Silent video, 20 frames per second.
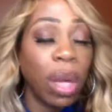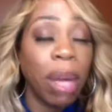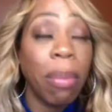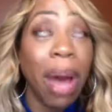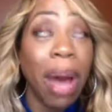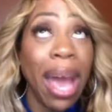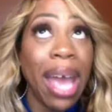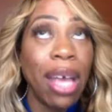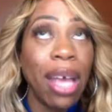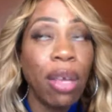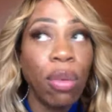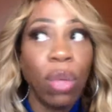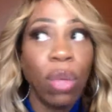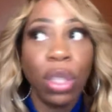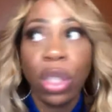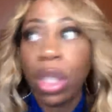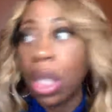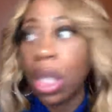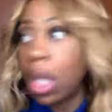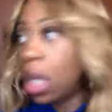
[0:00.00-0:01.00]
a U.S.
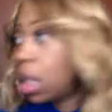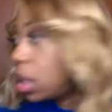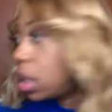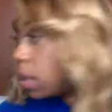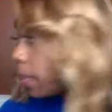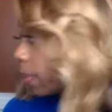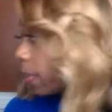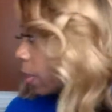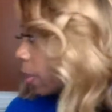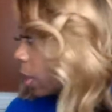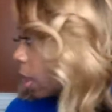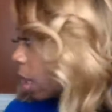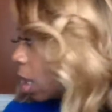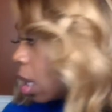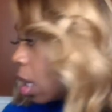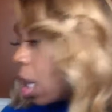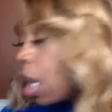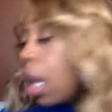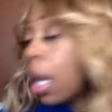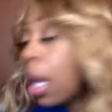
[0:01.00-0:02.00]
judge.
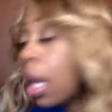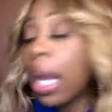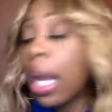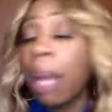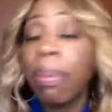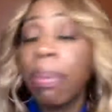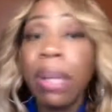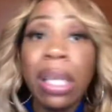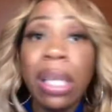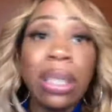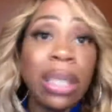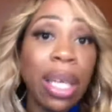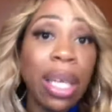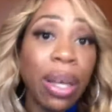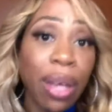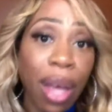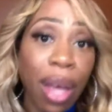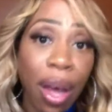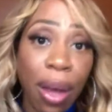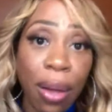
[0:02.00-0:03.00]
Can I please tell
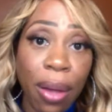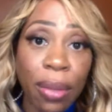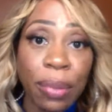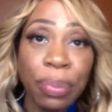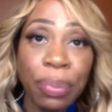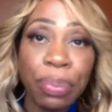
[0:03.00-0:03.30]
y'all?